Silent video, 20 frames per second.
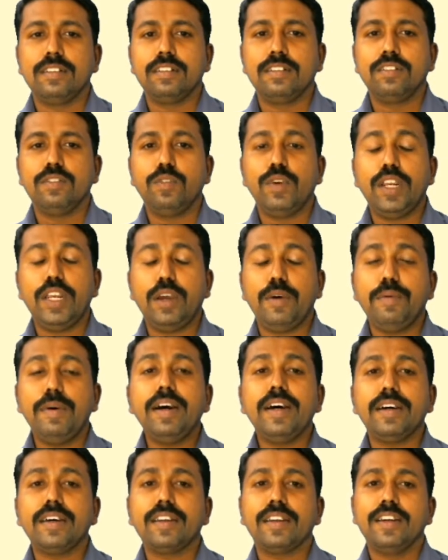
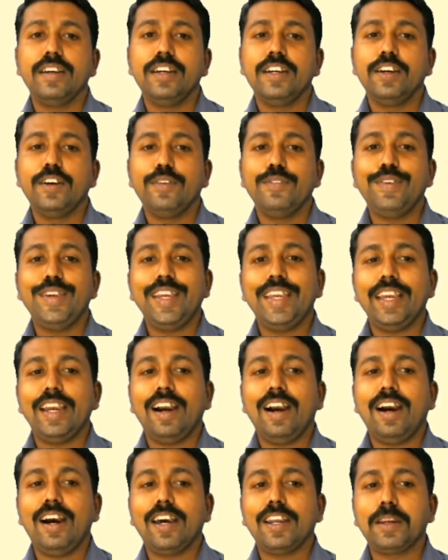Whenever we
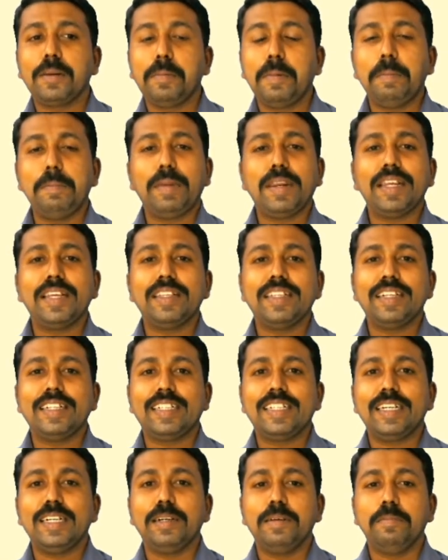are remembering the
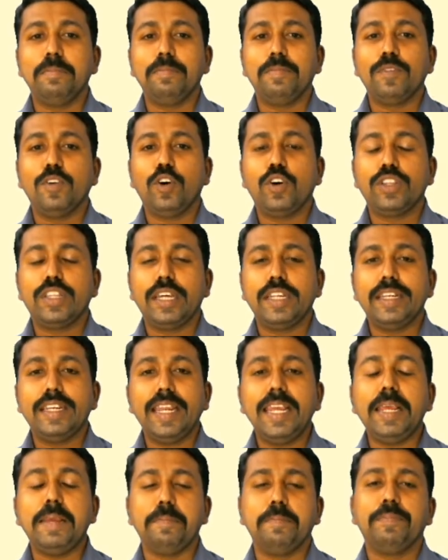term or the
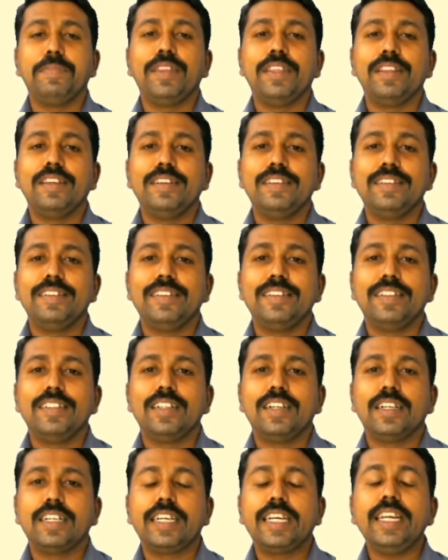name
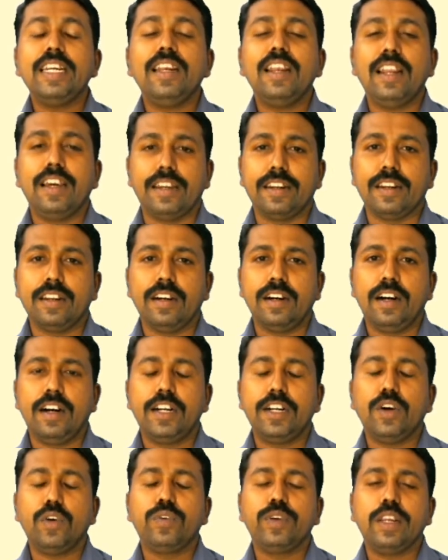Hitler,
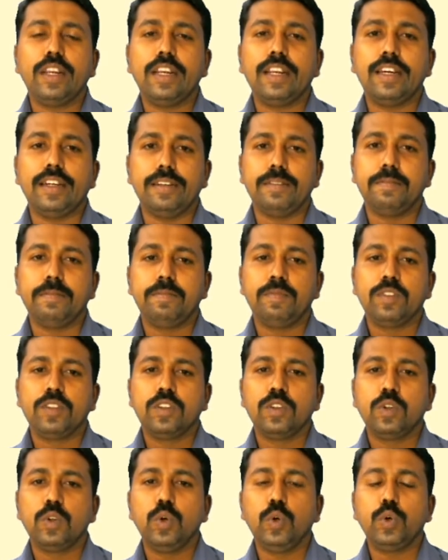Adolf Hitler,
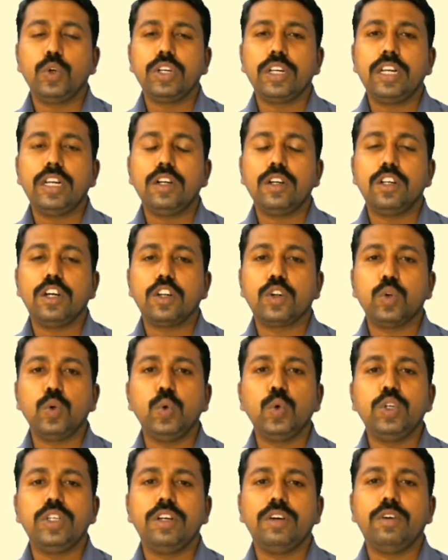who
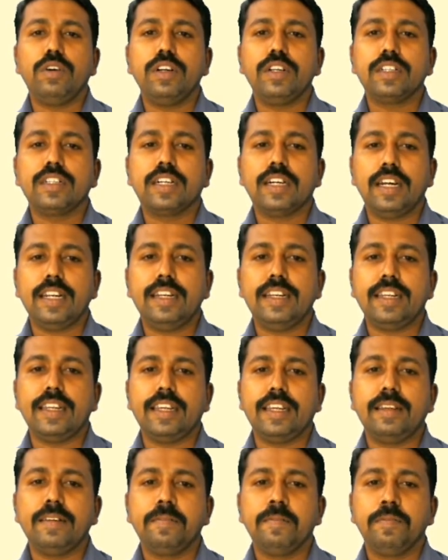ruled one
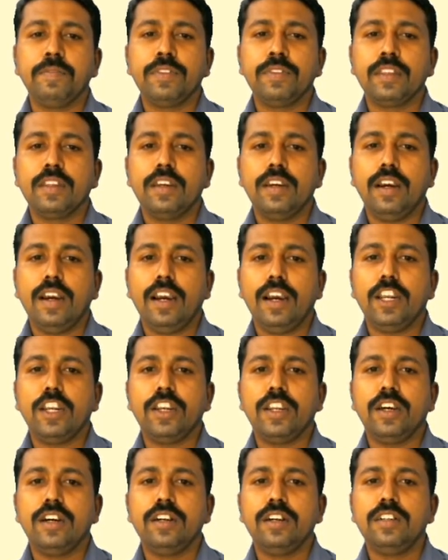country
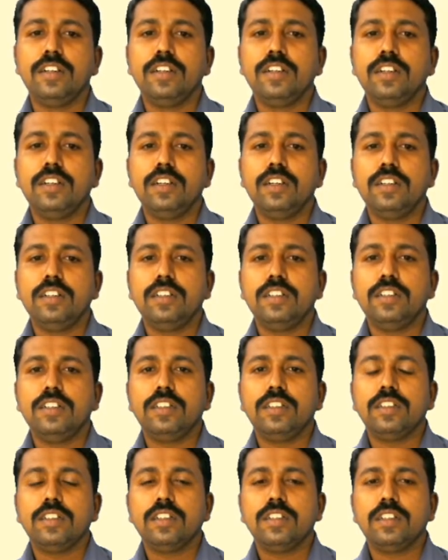and
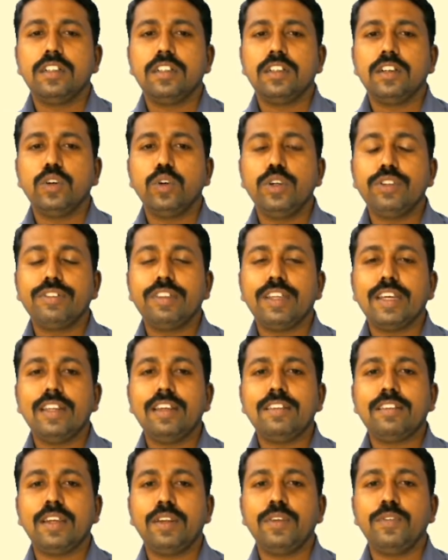who is the
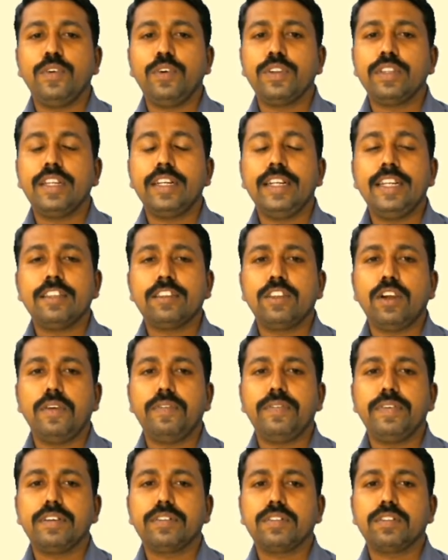reason for the death
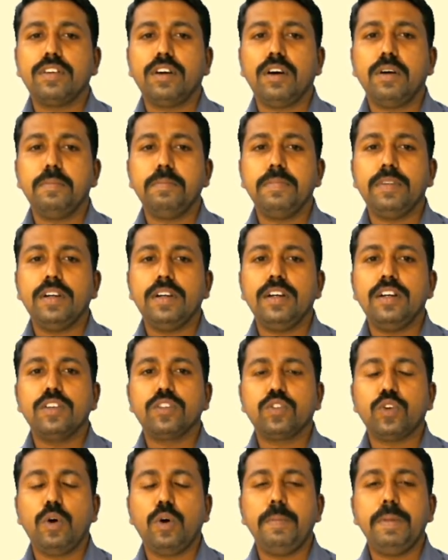of
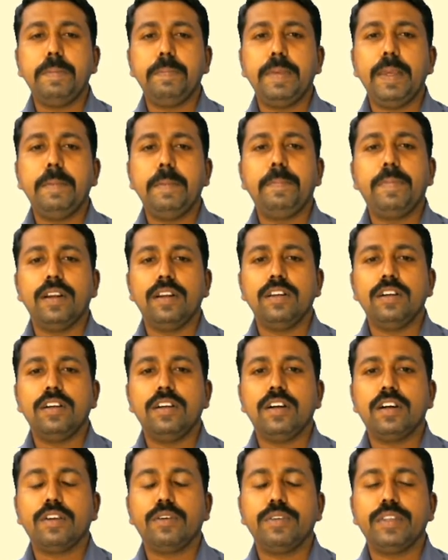so many people
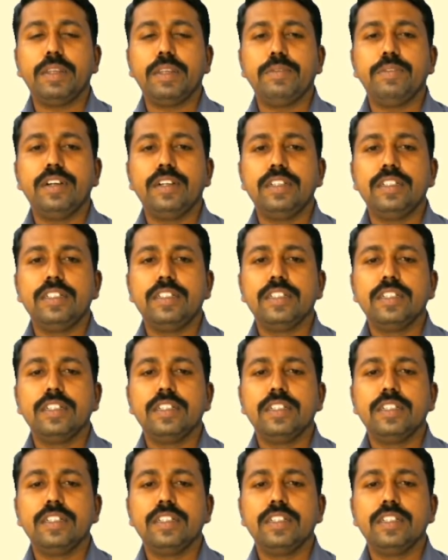around the world.